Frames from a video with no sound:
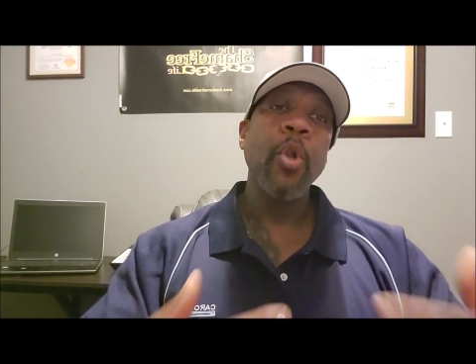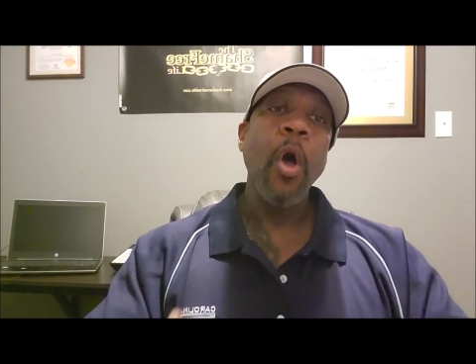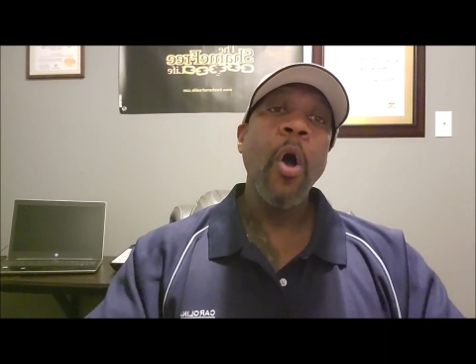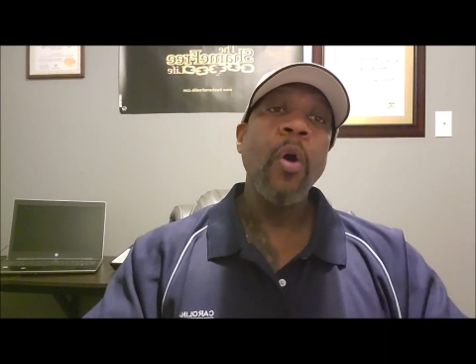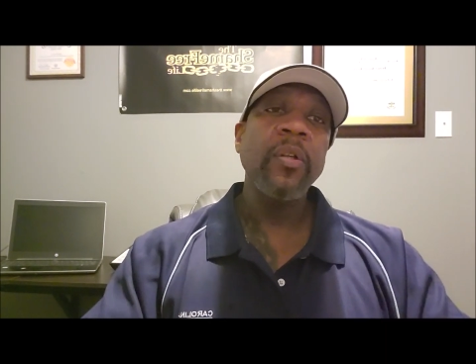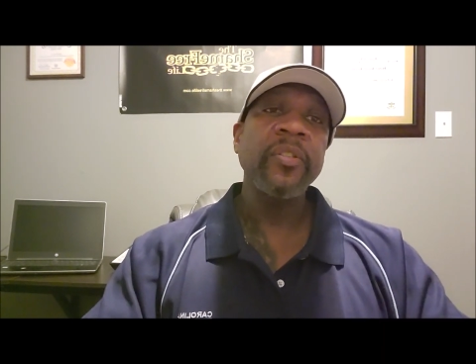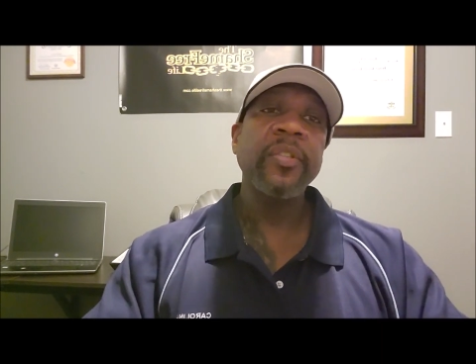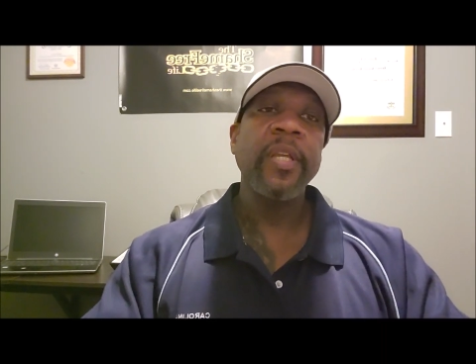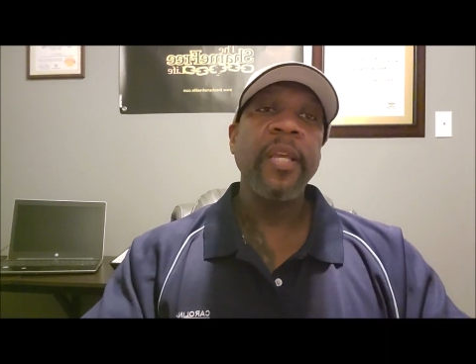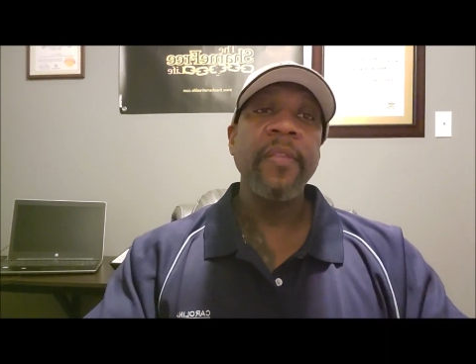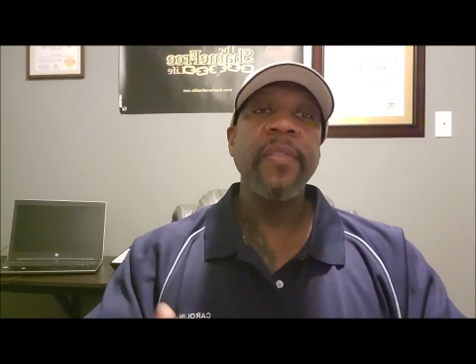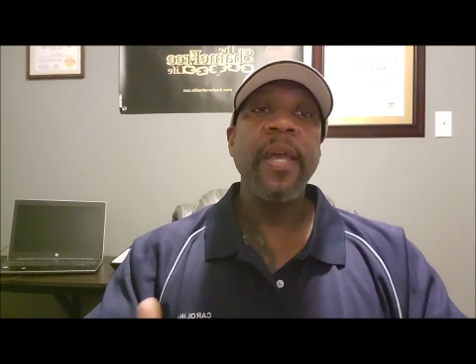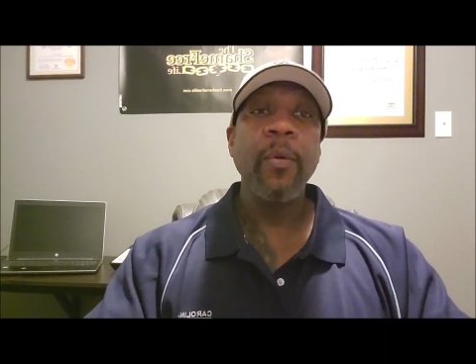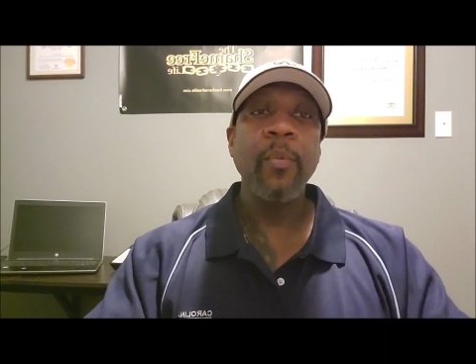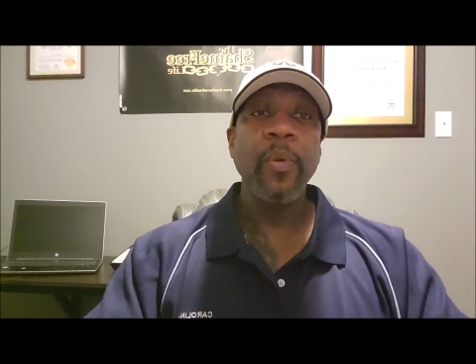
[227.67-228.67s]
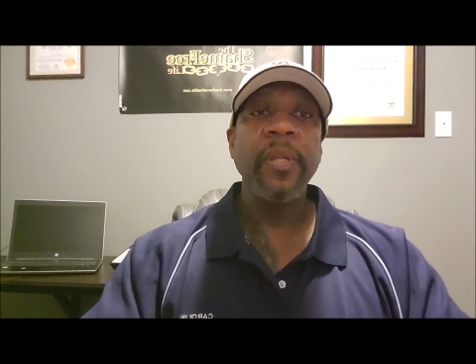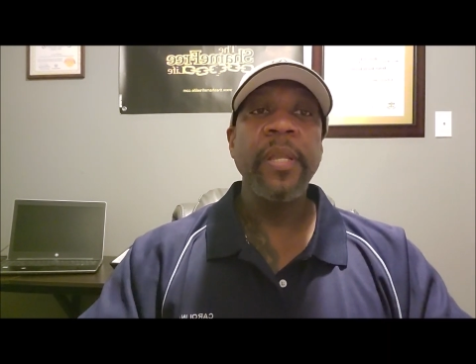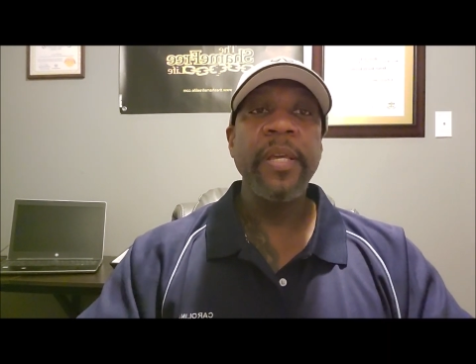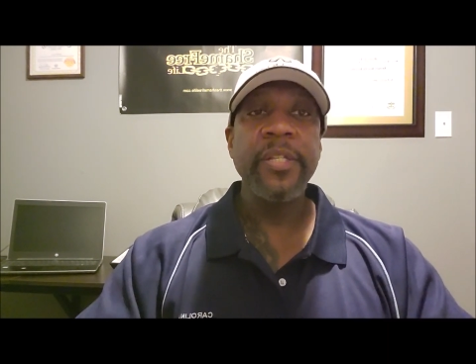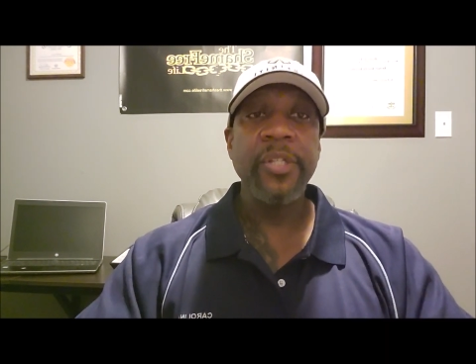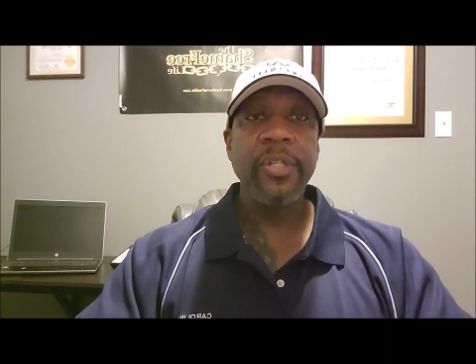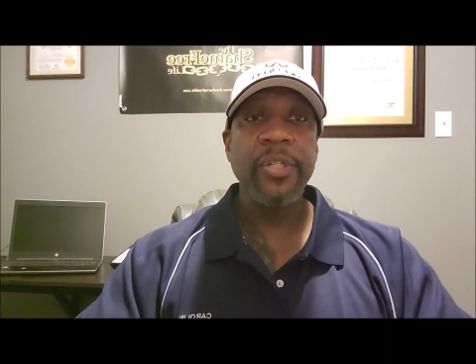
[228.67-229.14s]
lost in that
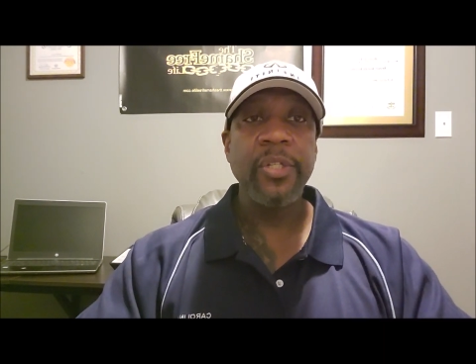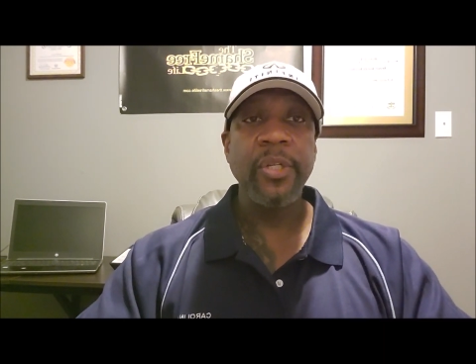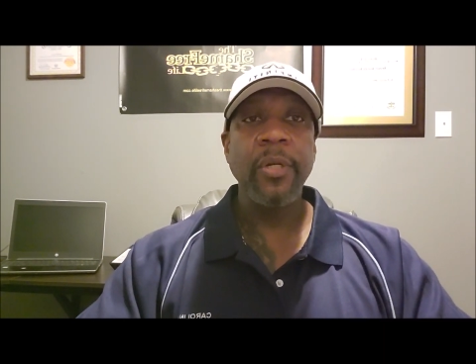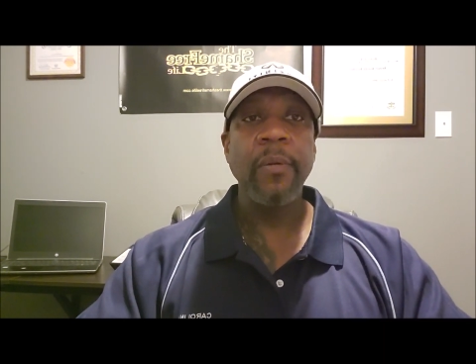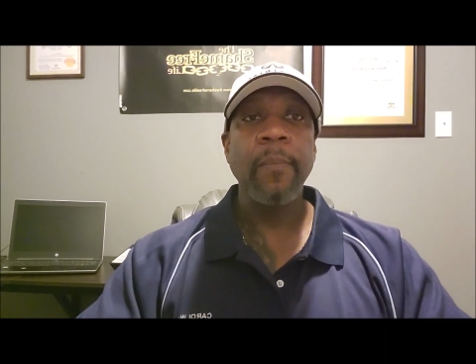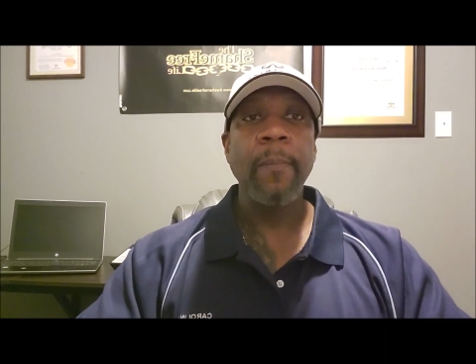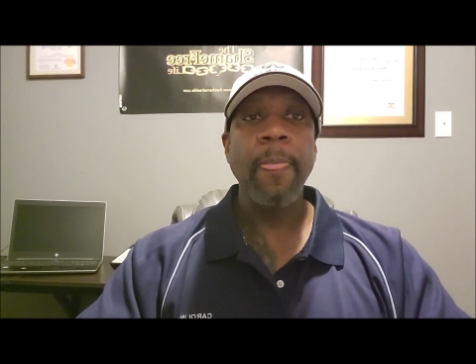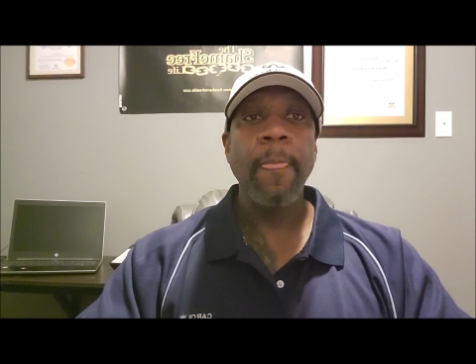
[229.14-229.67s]
relationship